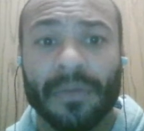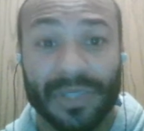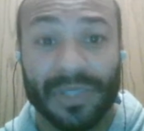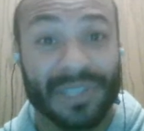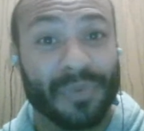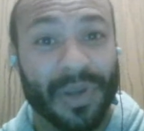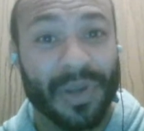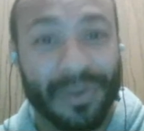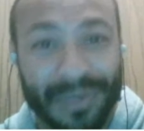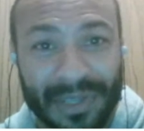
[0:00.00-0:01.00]
which is
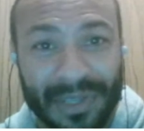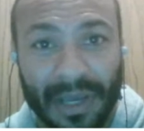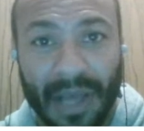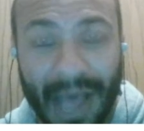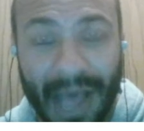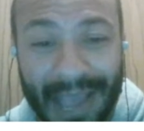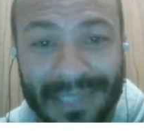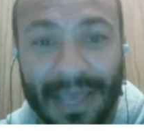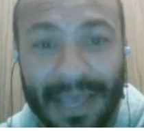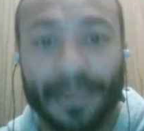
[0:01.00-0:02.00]
one of those high
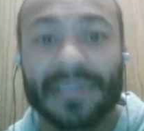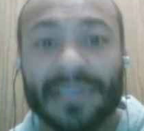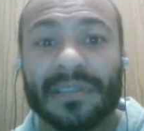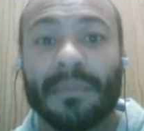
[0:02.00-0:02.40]
Sabbaths.